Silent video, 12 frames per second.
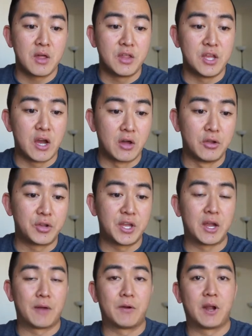The other
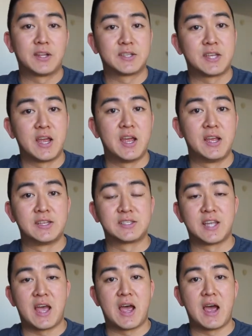thing I forgot to say is
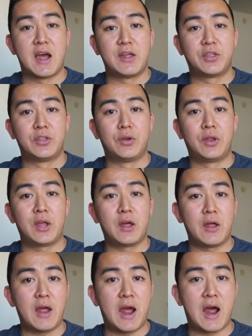that the,
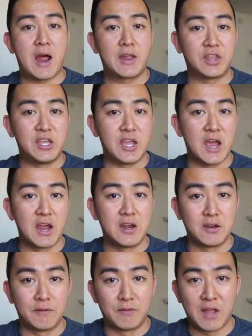at the
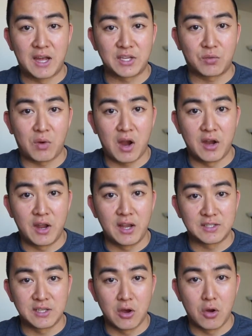end of last Friday,
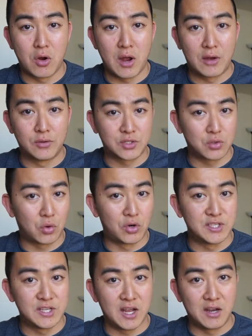so I was
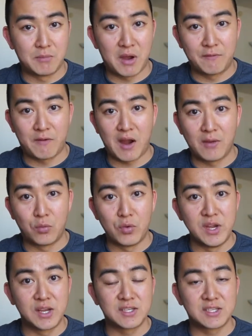towards the end of my five
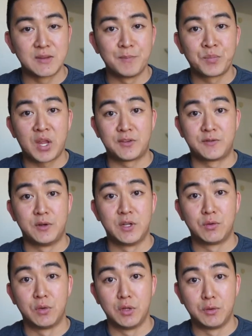weeks, I was
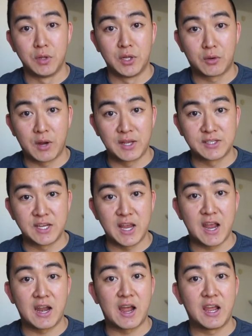feeling really, really crazy,
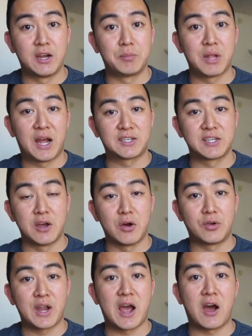and I hit a plateau.
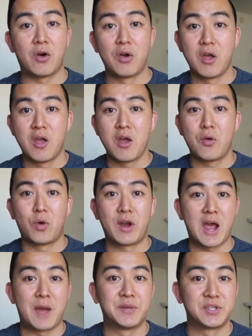Now, what
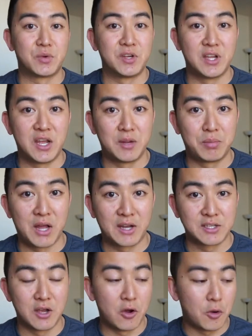happens when you hit a
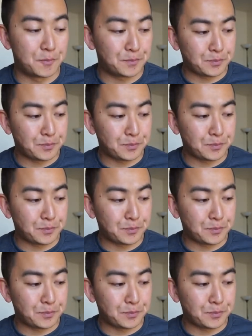plateau?